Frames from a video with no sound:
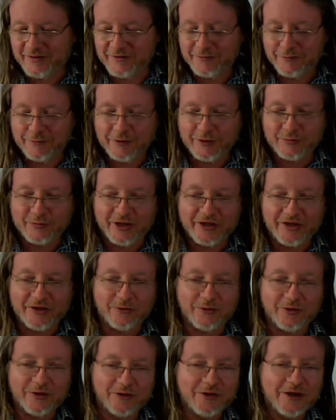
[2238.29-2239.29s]
throughout my
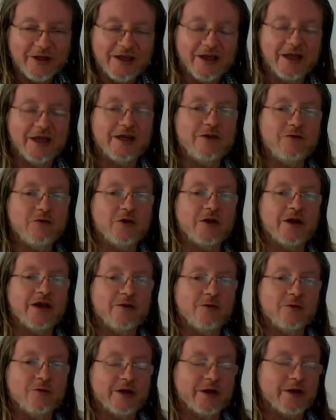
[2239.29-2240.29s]
career, and even
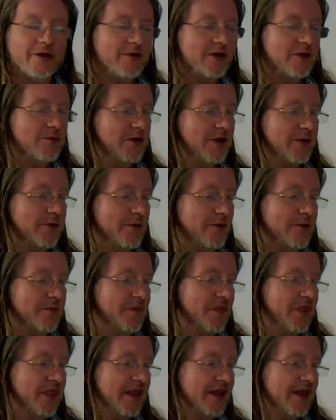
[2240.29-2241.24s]
now when I meet people